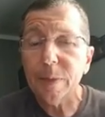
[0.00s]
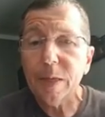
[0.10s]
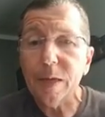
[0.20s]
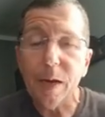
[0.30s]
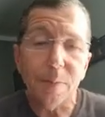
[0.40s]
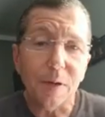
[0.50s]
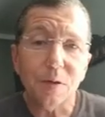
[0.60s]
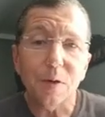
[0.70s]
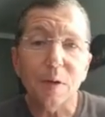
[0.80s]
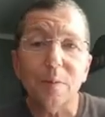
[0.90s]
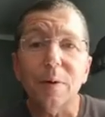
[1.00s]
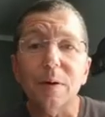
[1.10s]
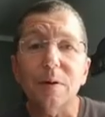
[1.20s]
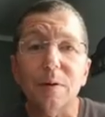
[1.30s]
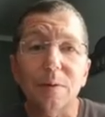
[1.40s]
I'm not talking
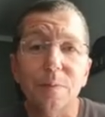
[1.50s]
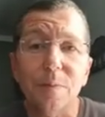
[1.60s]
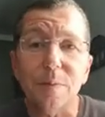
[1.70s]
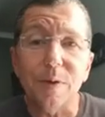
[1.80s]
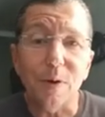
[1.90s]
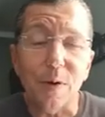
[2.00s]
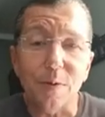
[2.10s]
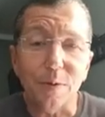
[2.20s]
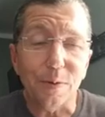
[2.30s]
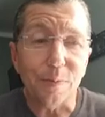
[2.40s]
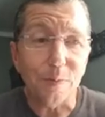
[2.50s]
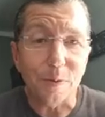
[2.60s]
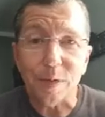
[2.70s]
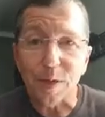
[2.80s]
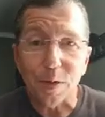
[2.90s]
about maybe our
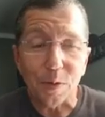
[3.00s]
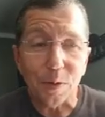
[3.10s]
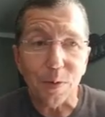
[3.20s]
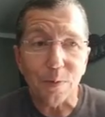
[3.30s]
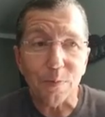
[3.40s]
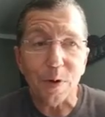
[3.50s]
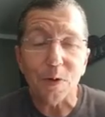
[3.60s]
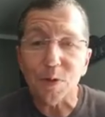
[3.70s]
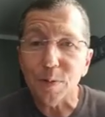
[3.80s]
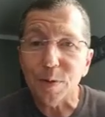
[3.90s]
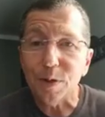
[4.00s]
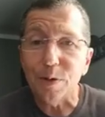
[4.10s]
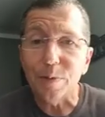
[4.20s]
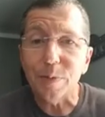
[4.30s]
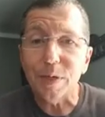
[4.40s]
particular fellowship
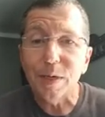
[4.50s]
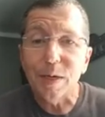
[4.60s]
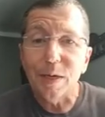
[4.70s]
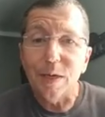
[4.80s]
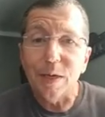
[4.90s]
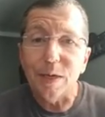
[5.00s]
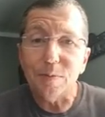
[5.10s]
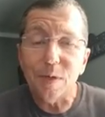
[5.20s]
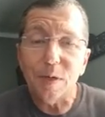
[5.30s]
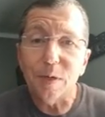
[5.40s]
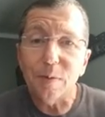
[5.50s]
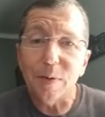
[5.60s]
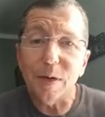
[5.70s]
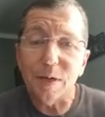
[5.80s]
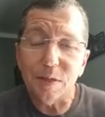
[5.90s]
here, but I'm talking
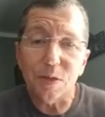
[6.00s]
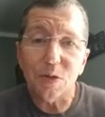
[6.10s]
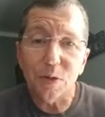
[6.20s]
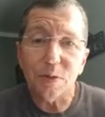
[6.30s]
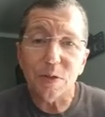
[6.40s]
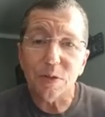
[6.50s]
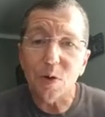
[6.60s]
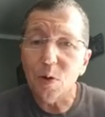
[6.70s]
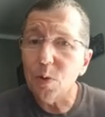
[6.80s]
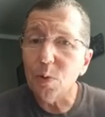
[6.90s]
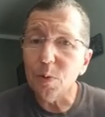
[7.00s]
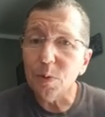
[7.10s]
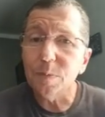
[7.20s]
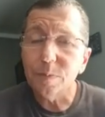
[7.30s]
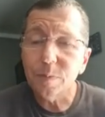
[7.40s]
about as the church as a
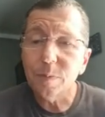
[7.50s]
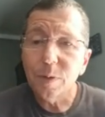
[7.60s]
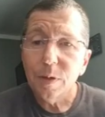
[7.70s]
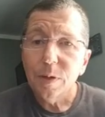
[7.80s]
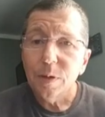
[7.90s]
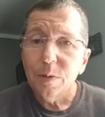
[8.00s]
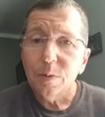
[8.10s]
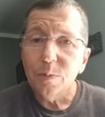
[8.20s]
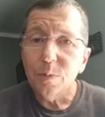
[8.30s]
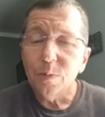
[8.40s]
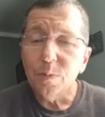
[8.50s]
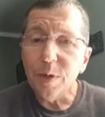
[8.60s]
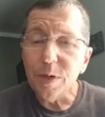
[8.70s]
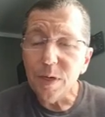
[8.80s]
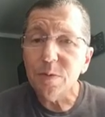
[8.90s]
whole.
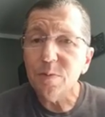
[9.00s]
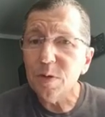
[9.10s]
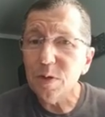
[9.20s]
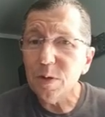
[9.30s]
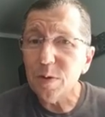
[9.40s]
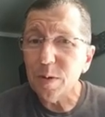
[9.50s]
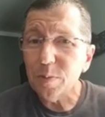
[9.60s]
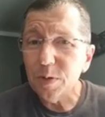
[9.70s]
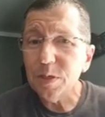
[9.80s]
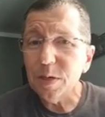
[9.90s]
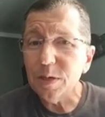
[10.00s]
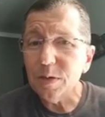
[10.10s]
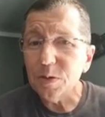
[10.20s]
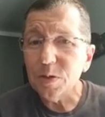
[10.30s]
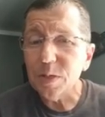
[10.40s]
We need to appreciate and
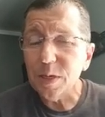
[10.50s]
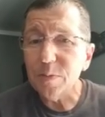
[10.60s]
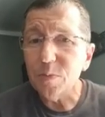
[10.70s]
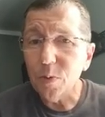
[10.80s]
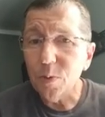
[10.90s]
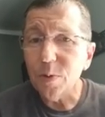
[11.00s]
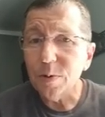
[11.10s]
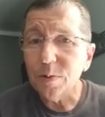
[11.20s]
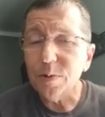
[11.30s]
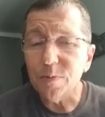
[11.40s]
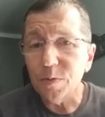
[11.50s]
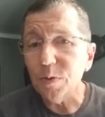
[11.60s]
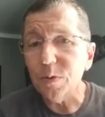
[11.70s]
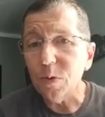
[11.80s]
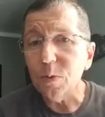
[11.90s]
understand more the fear
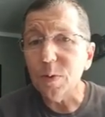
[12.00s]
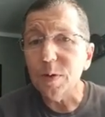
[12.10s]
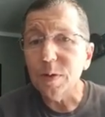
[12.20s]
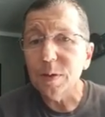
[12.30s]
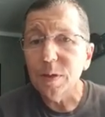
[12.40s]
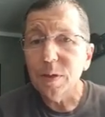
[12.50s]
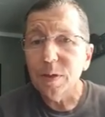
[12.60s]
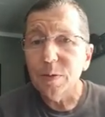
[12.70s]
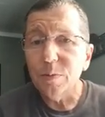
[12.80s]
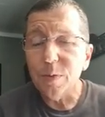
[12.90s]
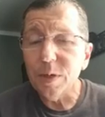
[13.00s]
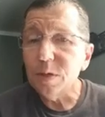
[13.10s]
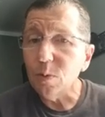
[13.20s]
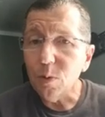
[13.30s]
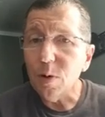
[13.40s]
of the Lord. We
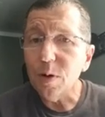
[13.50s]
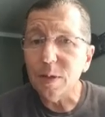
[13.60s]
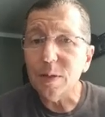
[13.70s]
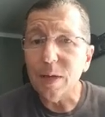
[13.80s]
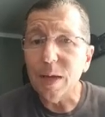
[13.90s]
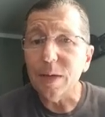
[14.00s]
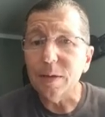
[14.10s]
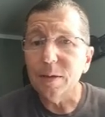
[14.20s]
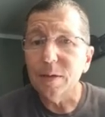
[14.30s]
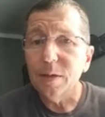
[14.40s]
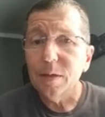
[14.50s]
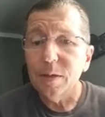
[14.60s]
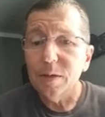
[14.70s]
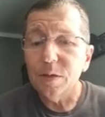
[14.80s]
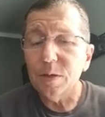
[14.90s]
to walk in that.
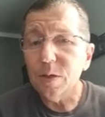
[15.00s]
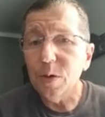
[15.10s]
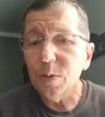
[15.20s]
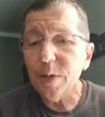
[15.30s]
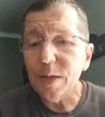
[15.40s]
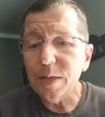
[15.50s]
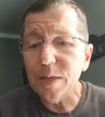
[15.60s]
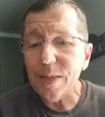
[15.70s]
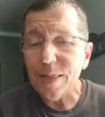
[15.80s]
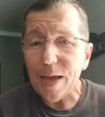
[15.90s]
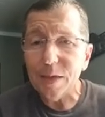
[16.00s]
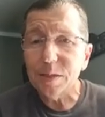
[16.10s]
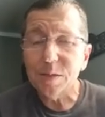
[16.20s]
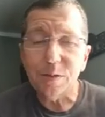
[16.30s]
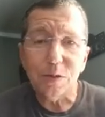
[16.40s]
To know that that
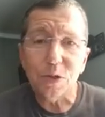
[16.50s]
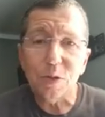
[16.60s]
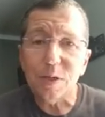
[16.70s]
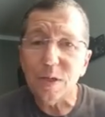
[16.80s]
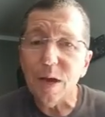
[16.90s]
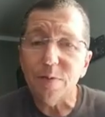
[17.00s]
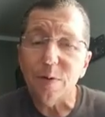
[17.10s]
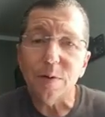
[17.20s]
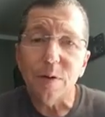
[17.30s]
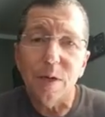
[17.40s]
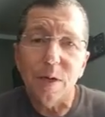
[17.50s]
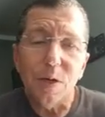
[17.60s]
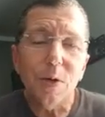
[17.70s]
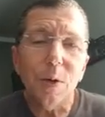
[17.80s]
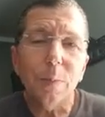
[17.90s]
should govern.
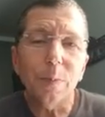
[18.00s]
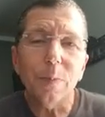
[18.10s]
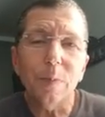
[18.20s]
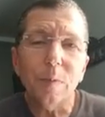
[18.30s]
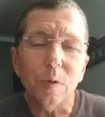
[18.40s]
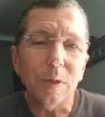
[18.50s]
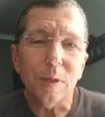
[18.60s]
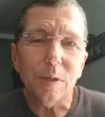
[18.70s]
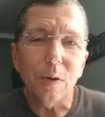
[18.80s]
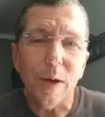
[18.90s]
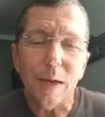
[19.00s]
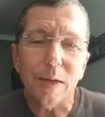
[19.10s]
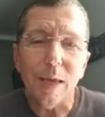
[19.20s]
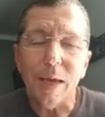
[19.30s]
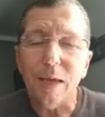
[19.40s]
You know, two things that go hand
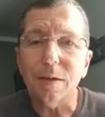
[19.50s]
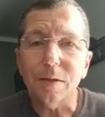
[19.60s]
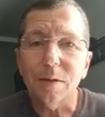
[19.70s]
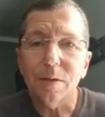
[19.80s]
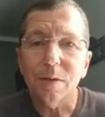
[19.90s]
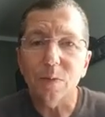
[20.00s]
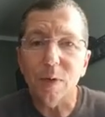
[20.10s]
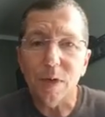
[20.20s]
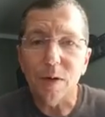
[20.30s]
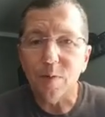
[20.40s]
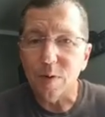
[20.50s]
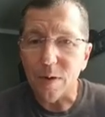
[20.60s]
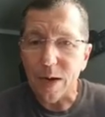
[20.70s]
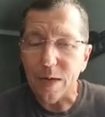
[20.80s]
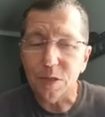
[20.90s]
in hand what govern
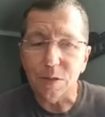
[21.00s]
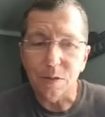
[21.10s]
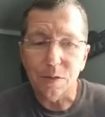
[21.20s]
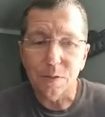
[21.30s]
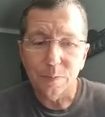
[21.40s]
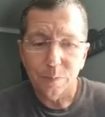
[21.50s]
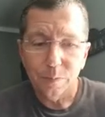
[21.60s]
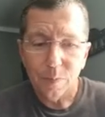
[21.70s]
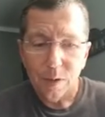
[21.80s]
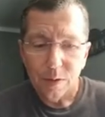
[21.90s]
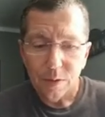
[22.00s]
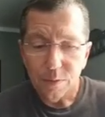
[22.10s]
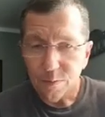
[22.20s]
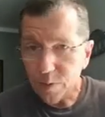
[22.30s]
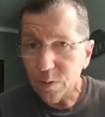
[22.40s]
our actions the
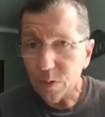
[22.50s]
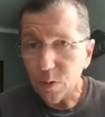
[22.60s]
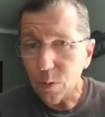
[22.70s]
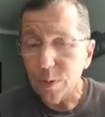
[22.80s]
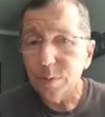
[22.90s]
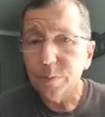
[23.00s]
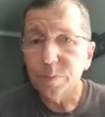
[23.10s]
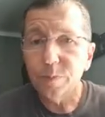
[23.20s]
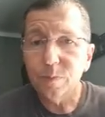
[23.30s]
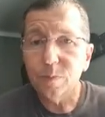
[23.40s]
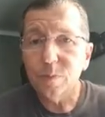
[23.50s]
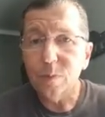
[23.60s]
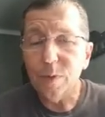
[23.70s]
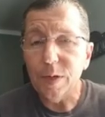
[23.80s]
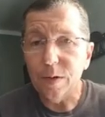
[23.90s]
fear of the Lord
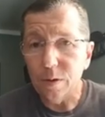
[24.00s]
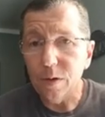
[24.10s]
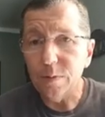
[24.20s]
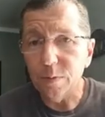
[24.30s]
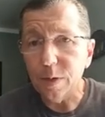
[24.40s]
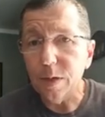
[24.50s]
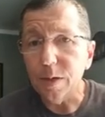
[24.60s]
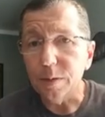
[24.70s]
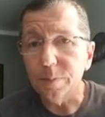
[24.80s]
and our love for God.